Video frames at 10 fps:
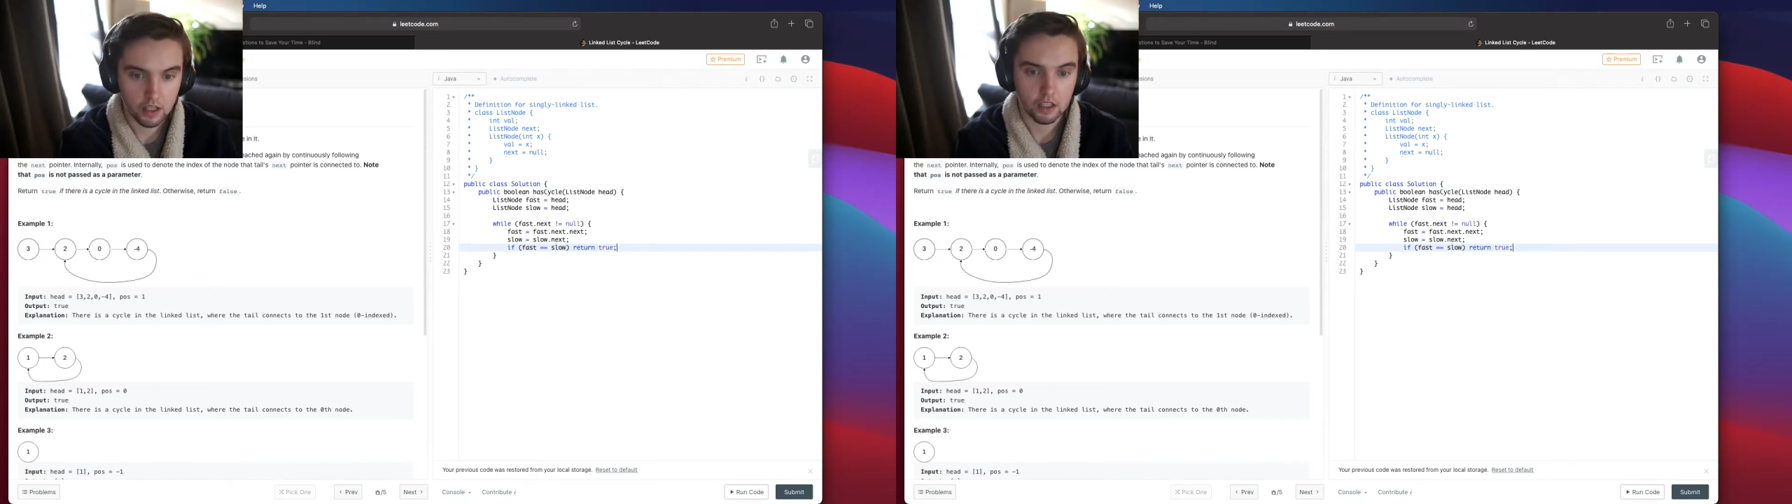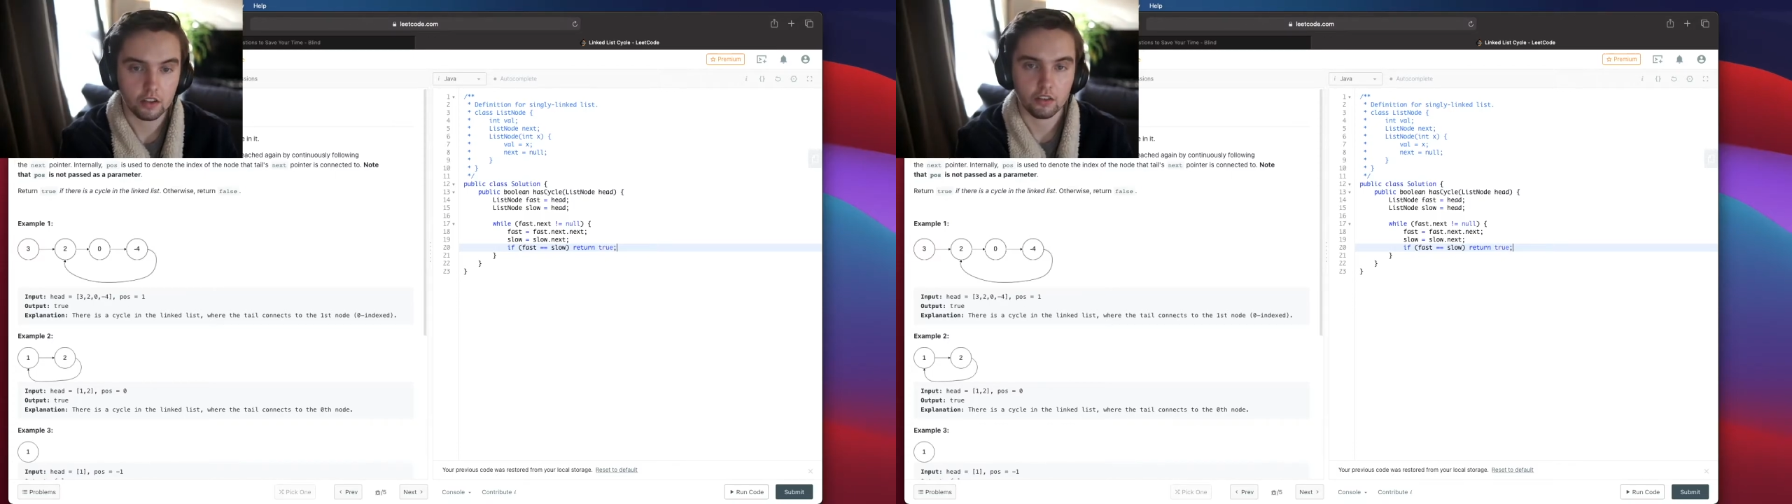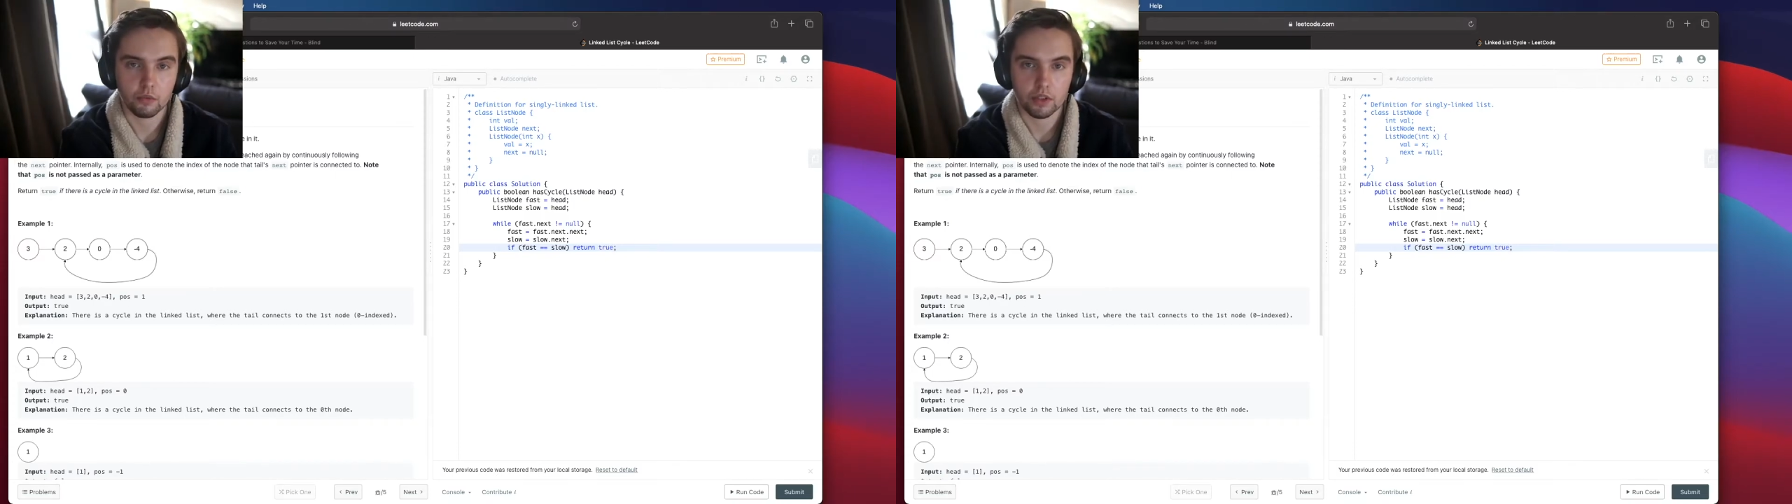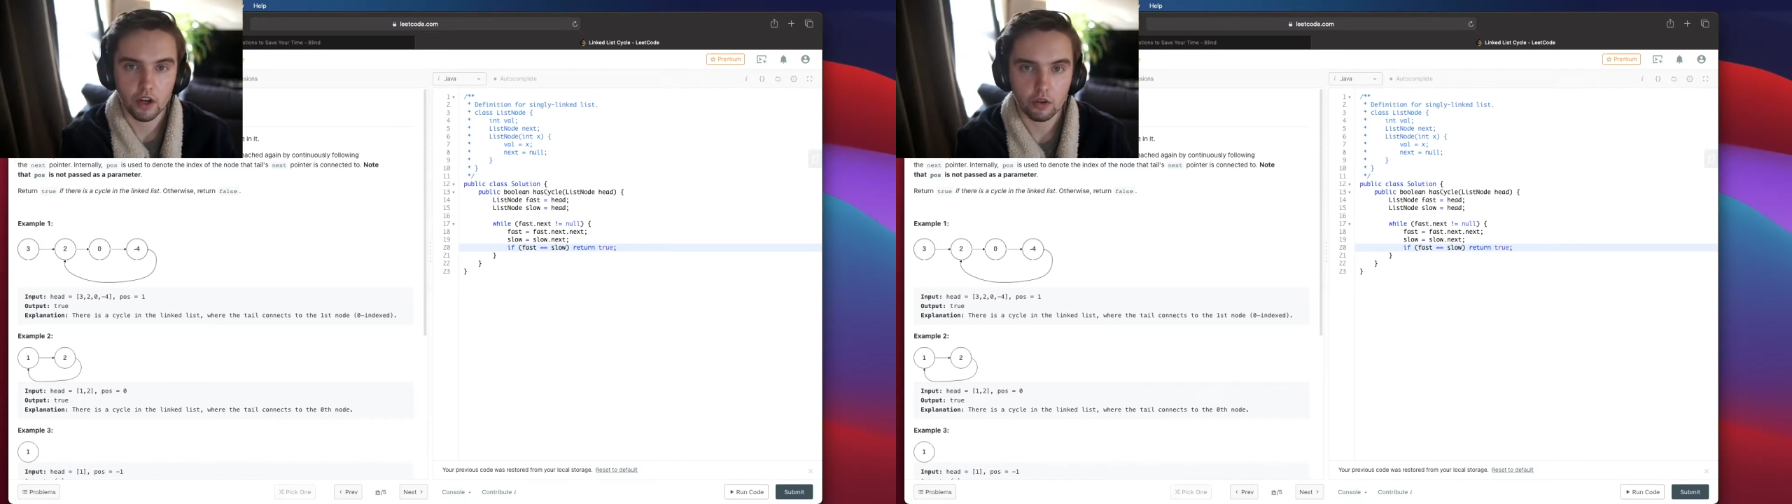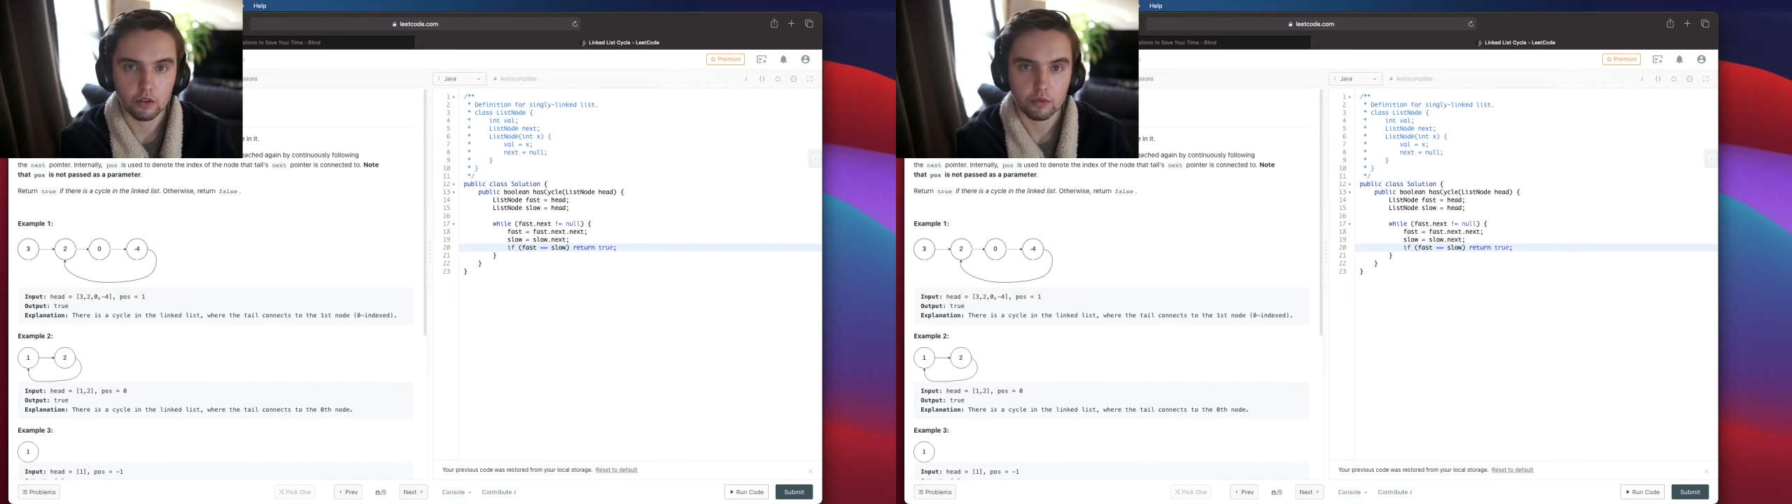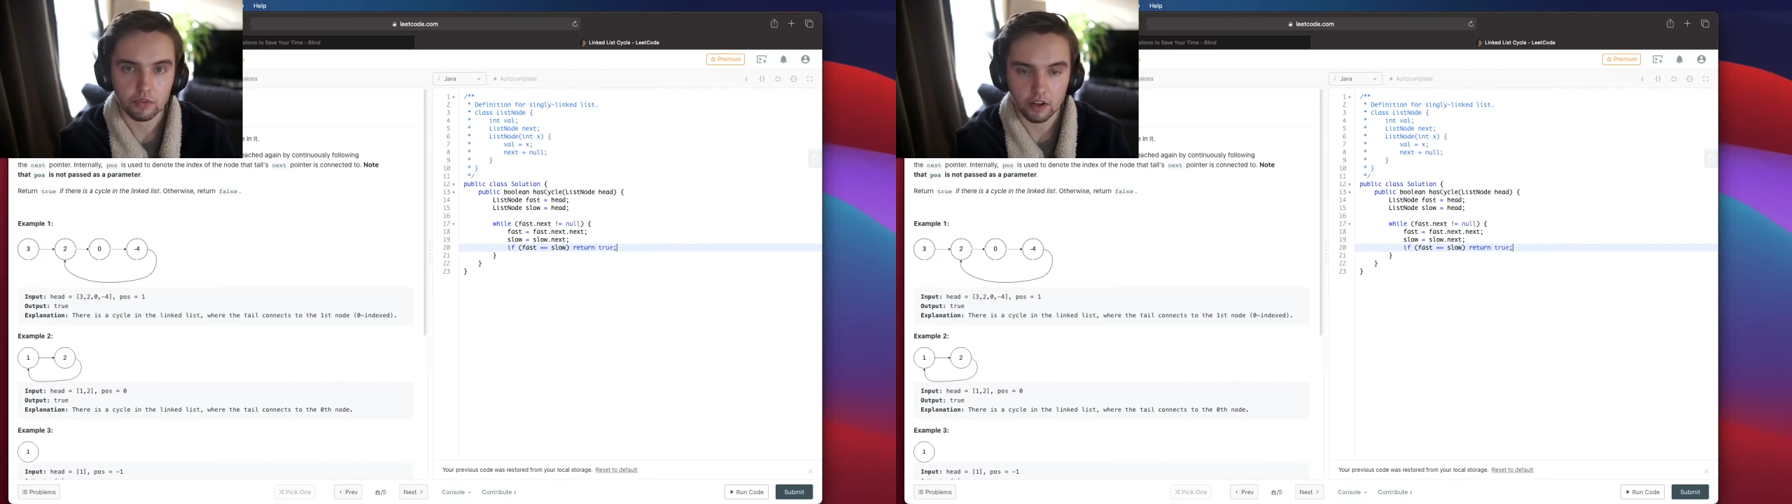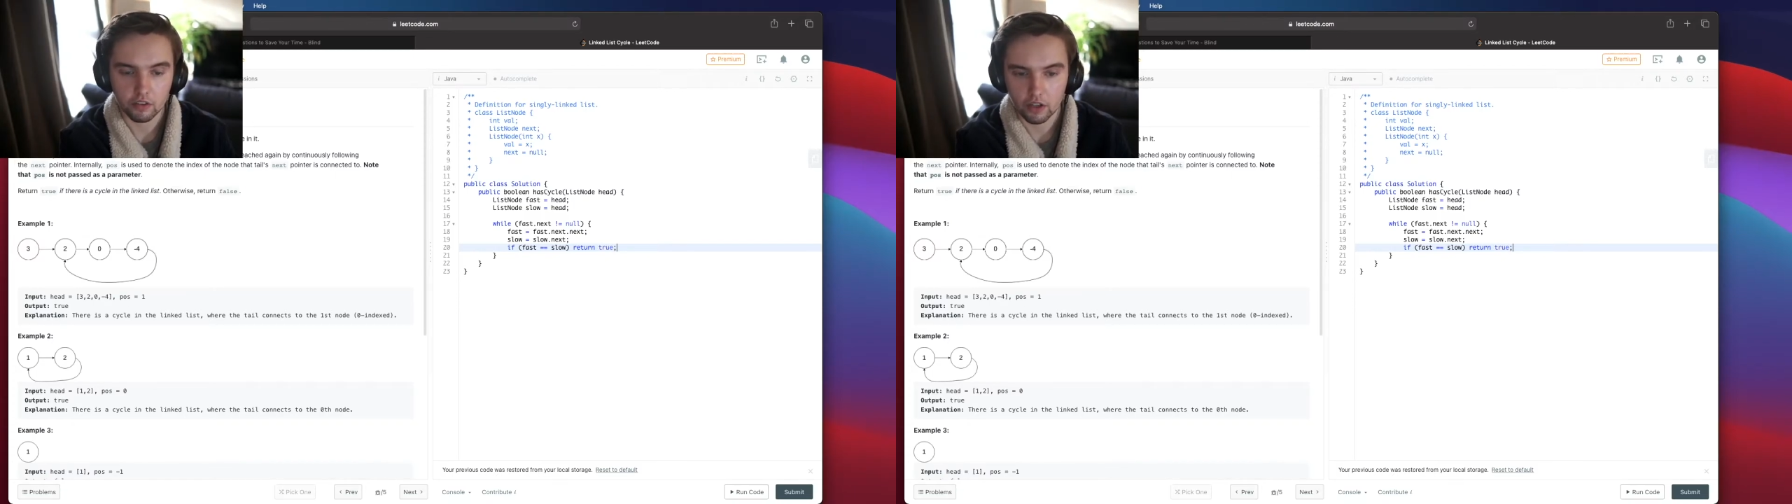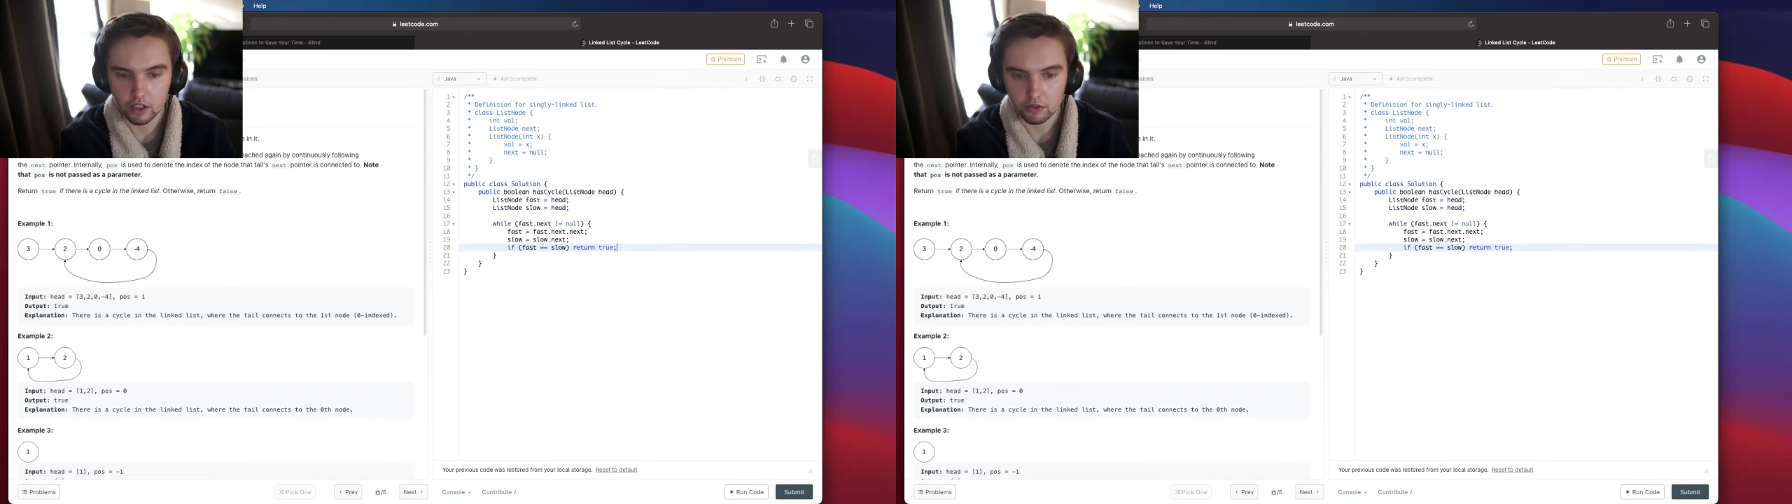because we know that we found a
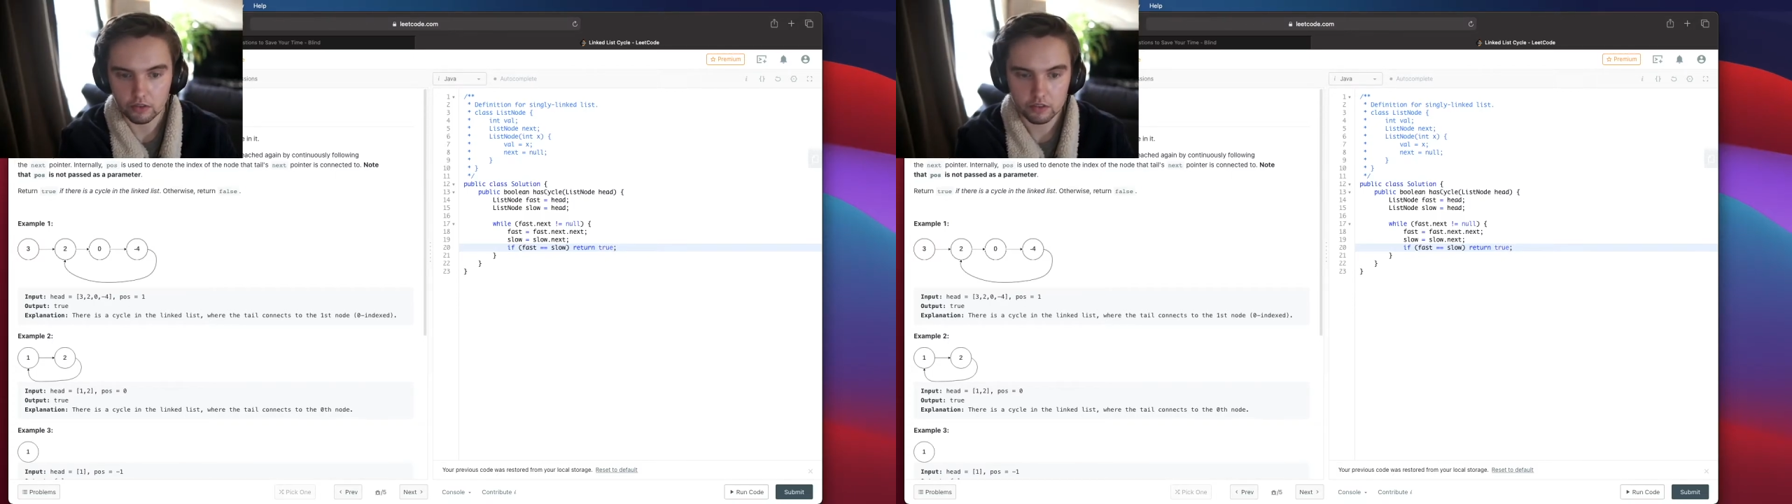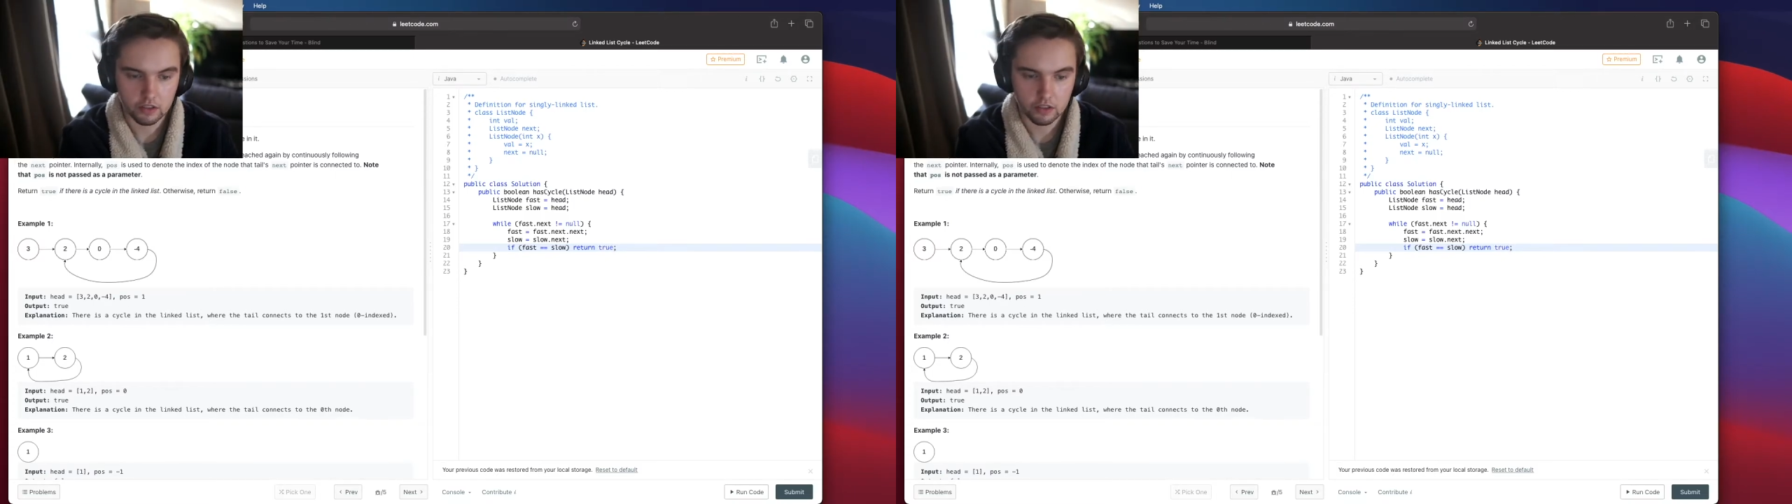cycle.